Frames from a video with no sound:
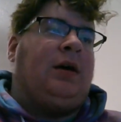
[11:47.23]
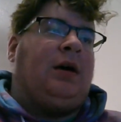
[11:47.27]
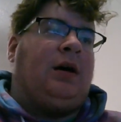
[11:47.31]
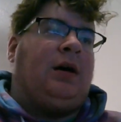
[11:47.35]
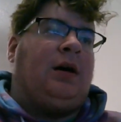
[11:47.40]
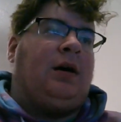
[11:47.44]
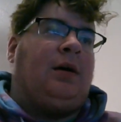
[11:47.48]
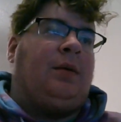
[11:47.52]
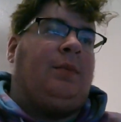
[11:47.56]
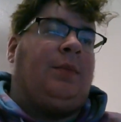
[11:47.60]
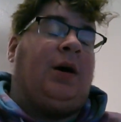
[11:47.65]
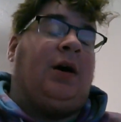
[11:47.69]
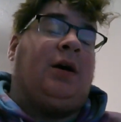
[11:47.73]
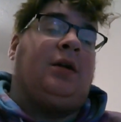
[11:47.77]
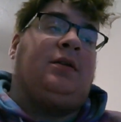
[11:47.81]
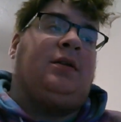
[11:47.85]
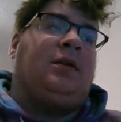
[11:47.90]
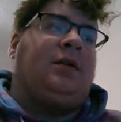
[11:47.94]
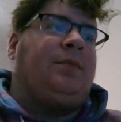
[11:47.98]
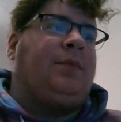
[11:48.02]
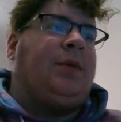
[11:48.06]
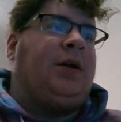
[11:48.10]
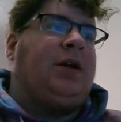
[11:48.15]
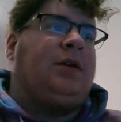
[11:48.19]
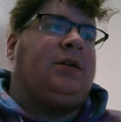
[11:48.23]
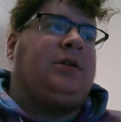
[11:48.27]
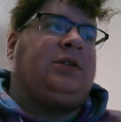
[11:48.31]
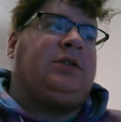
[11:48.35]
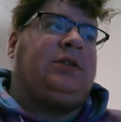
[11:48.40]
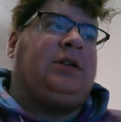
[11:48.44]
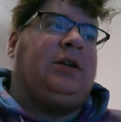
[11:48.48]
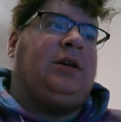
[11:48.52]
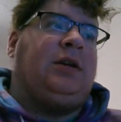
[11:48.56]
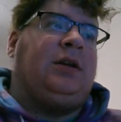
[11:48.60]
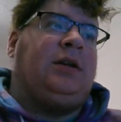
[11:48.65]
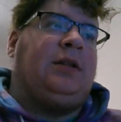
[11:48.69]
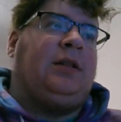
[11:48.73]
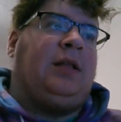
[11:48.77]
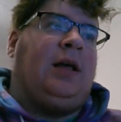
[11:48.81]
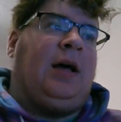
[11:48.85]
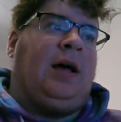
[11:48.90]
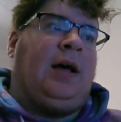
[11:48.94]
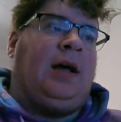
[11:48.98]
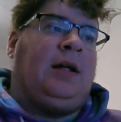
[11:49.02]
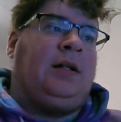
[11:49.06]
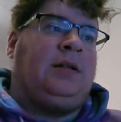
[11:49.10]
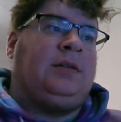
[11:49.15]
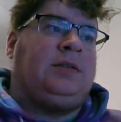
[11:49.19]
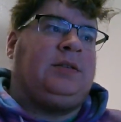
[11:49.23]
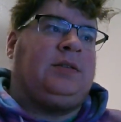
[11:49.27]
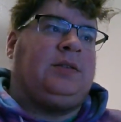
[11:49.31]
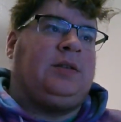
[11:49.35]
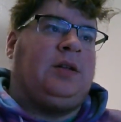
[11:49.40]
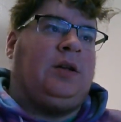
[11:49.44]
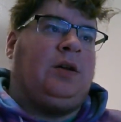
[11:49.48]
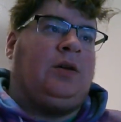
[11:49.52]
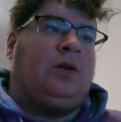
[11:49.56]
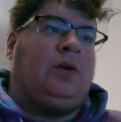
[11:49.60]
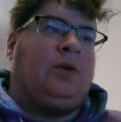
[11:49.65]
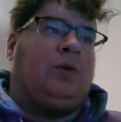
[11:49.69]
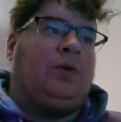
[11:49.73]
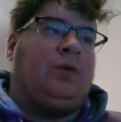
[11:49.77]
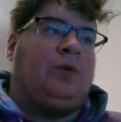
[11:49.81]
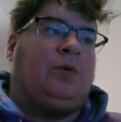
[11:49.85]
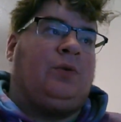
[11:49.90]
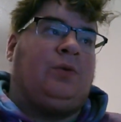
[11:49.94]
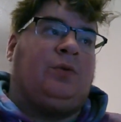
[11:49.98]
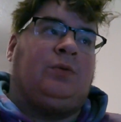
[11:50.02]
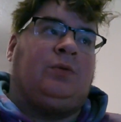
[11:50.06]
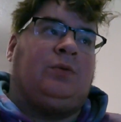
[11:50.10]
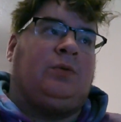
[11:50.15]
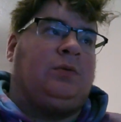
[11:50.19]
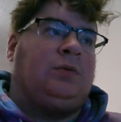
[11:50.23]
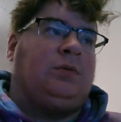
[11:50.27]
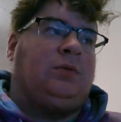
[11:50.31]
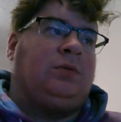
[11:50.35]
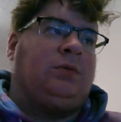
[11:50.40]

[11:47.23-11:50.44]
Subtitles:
I did manage to hit that, so